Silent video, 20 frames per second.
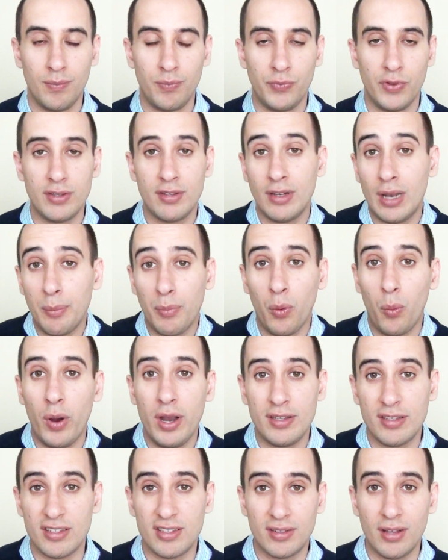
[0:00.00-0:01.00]
There's a number of
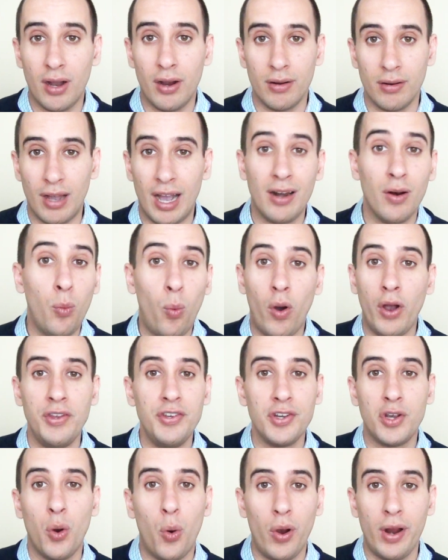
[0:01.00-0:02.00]
ways to start. I don't want
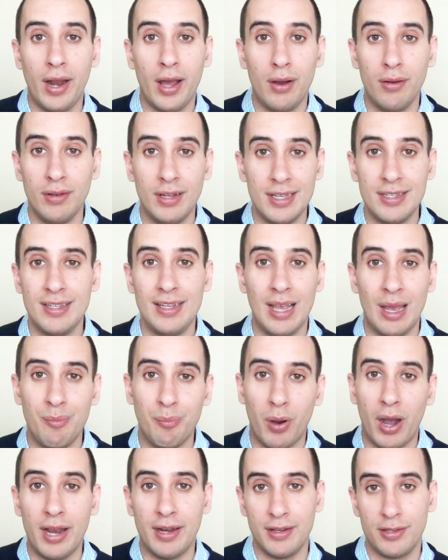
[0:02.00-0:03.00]
you going out, Lizzie, and
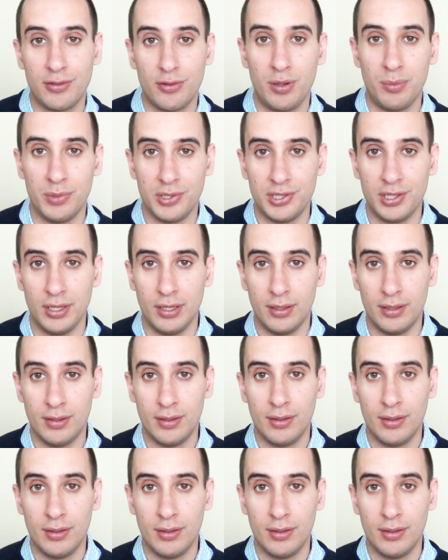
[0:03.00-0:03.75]
buying a sewing machine.